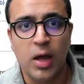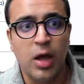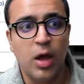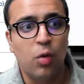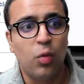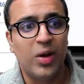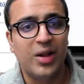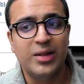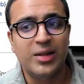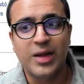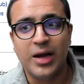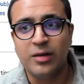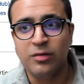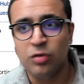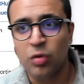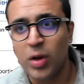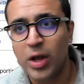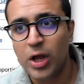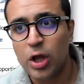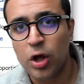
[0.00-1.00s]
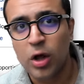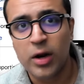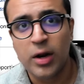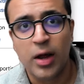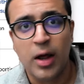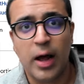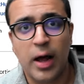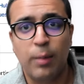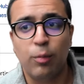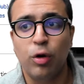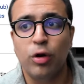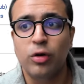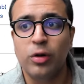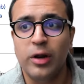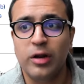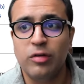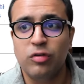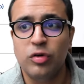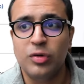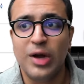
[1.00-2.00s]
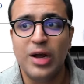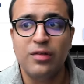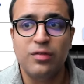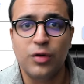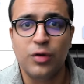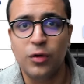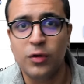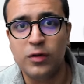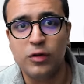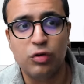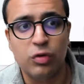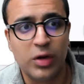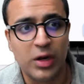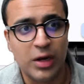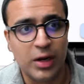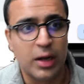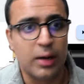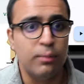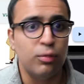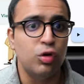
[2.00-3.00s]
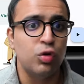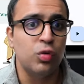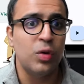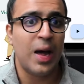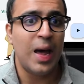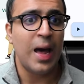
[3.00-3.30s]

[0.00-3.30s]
While that's going on, I'm going to let you guys know that you can come to